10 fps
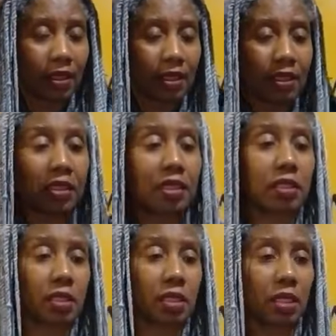
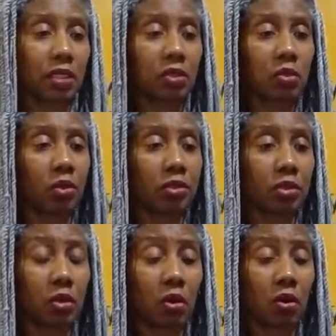This is going to
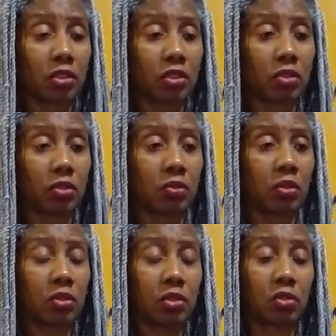cause you
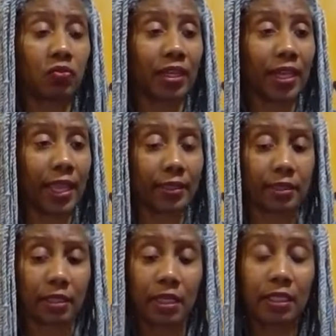to relax.